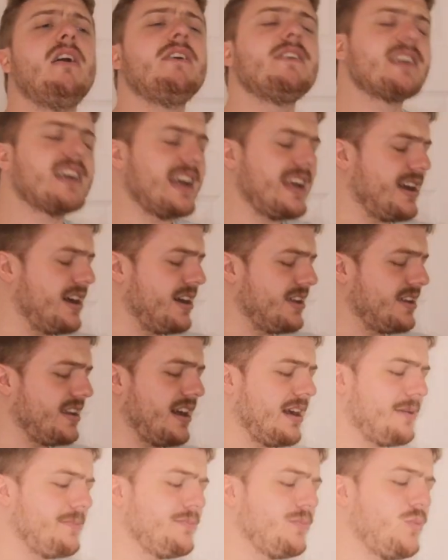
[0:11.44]
Okay,
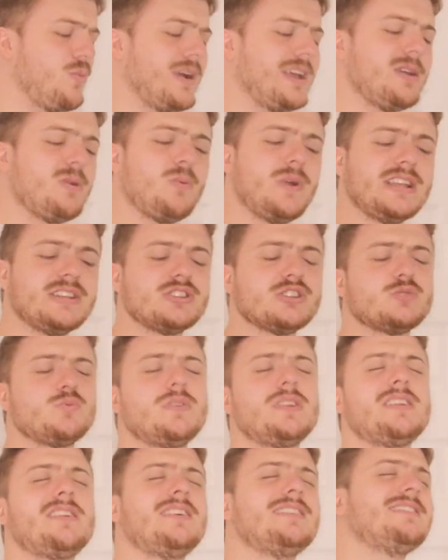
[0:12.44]
hun. We just
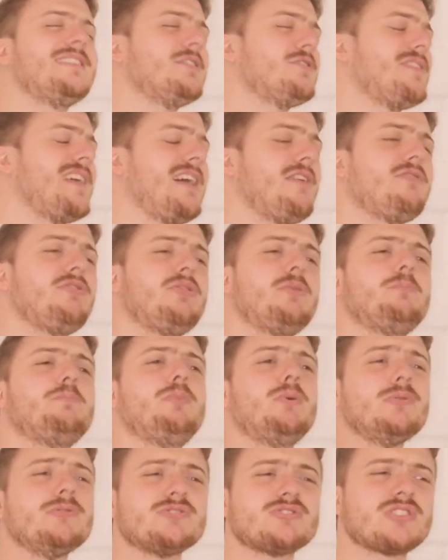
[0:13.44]
want an idea of how the
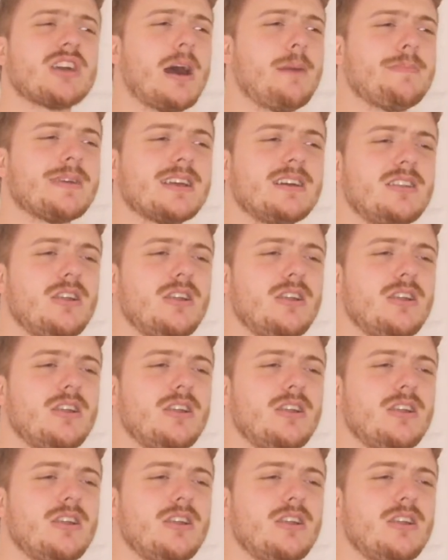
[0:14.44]
book's coming